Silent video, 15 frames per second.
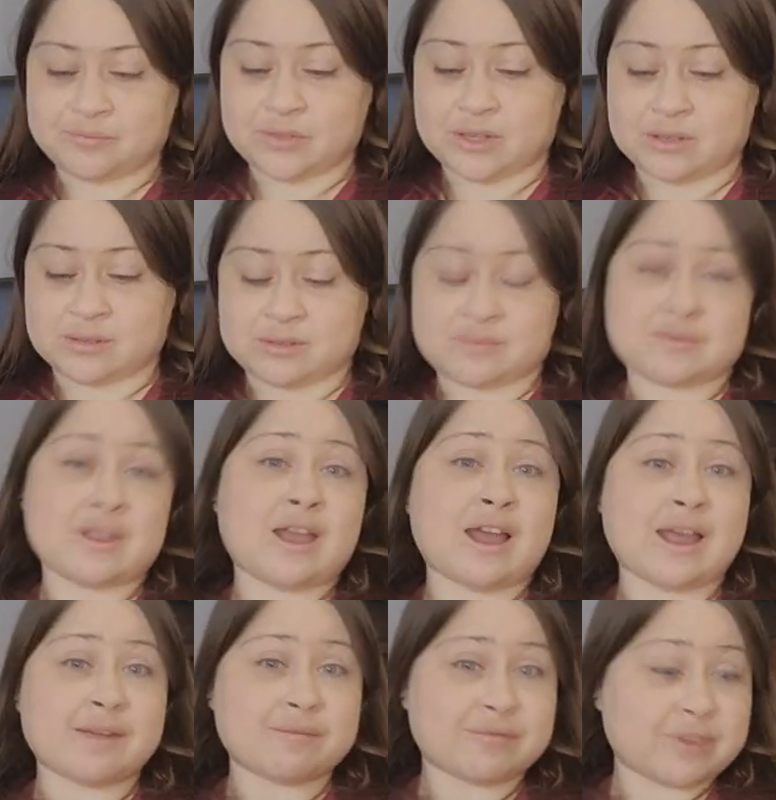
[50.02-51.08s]
because
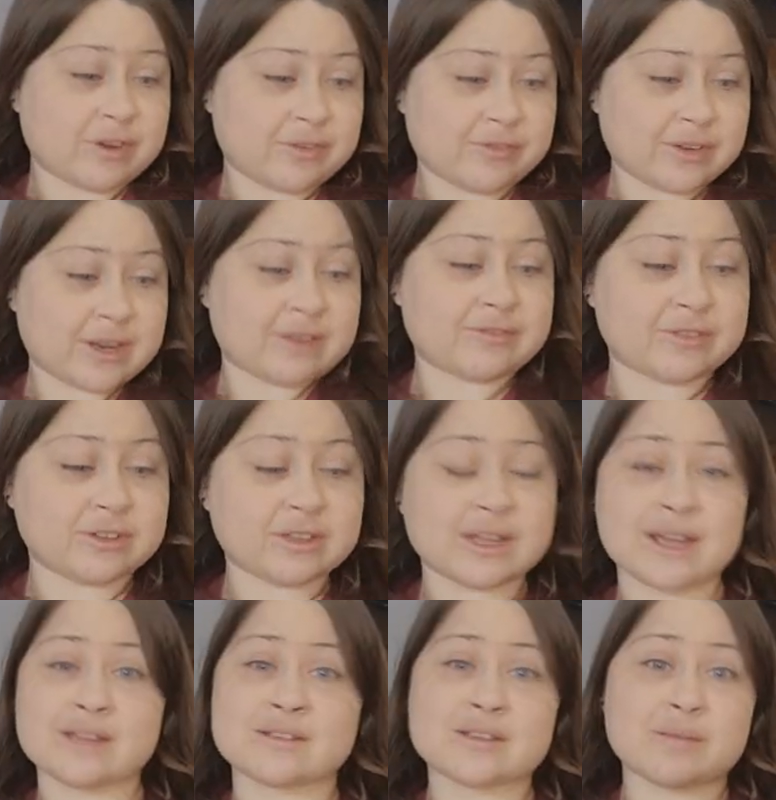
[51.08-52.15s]
I'm very forgetful,
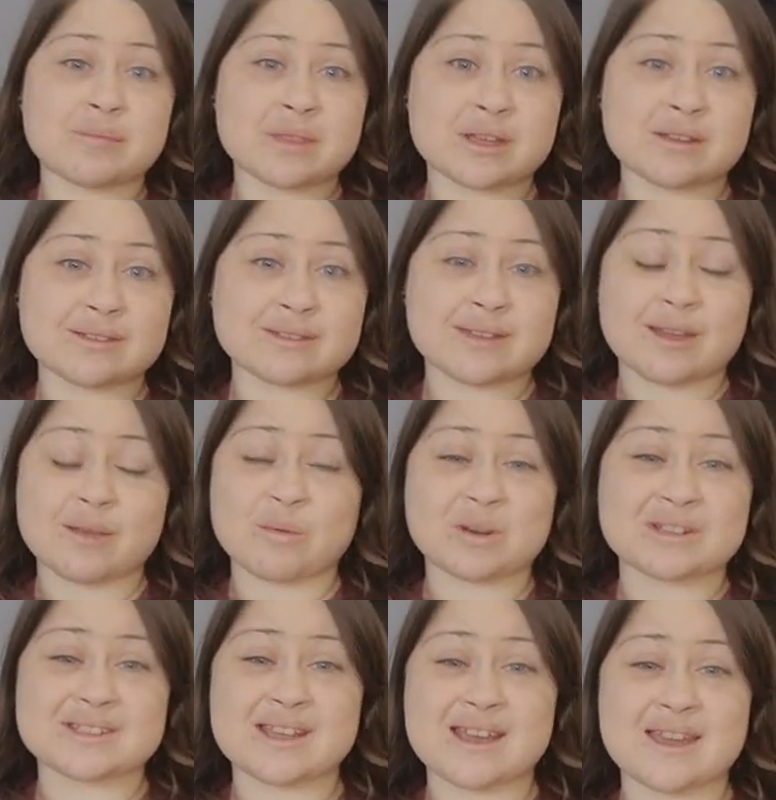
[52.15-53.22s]
and some things I want
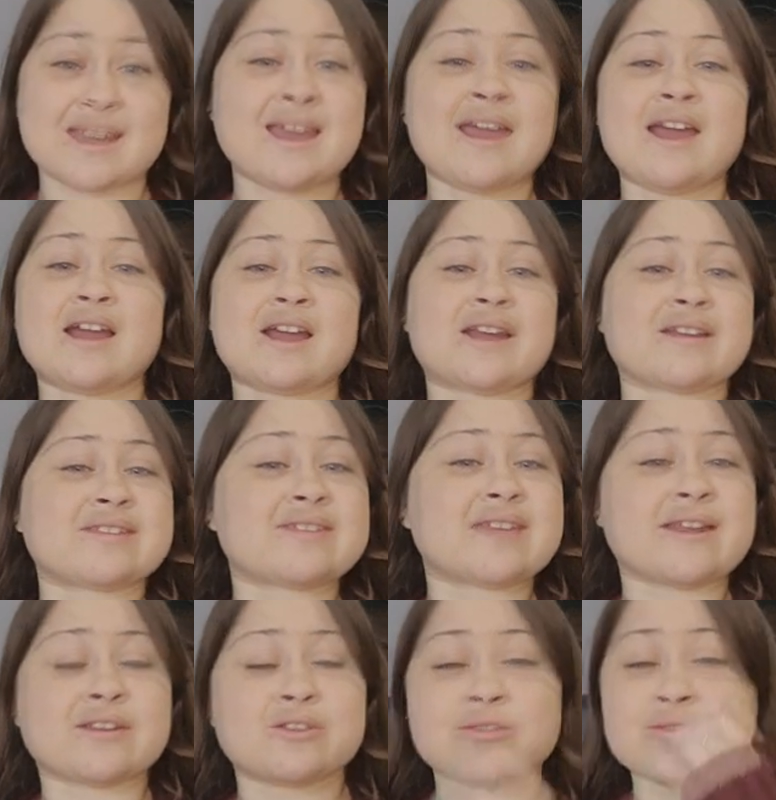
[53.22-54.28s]
to say, I
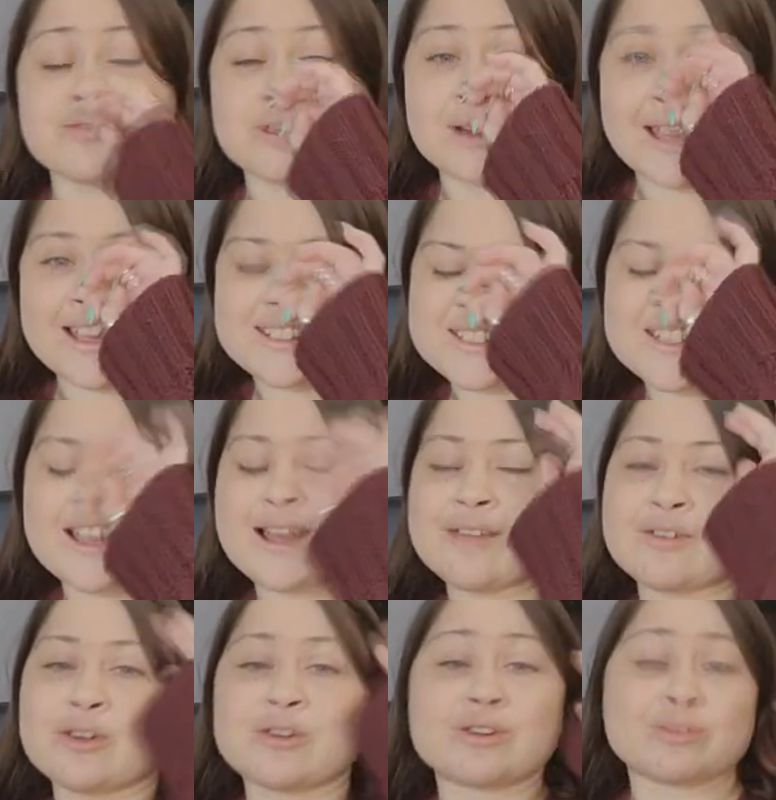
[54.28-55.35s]
tend to forget.
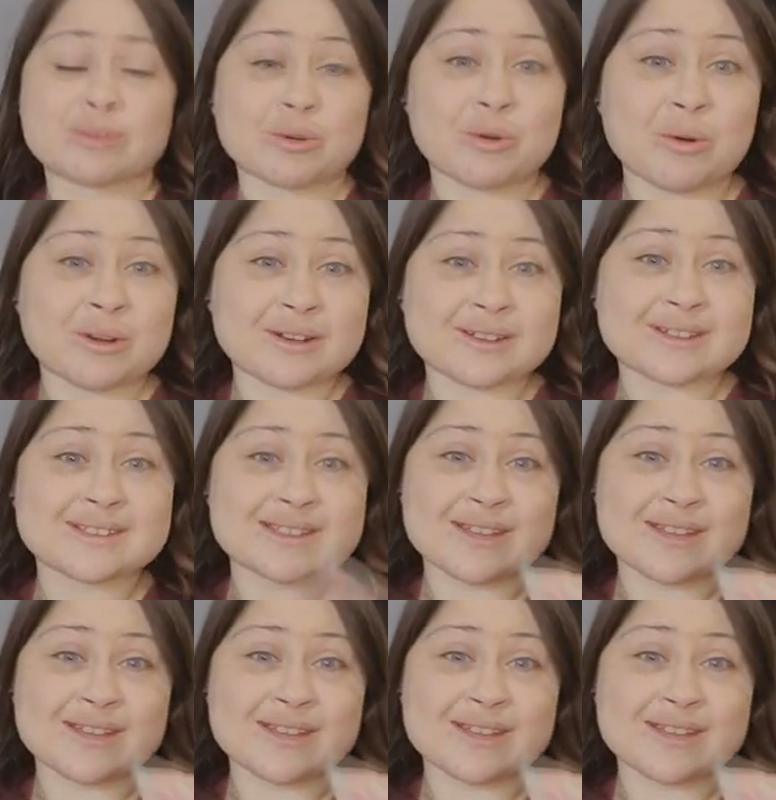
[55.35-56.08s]
I've already recorded this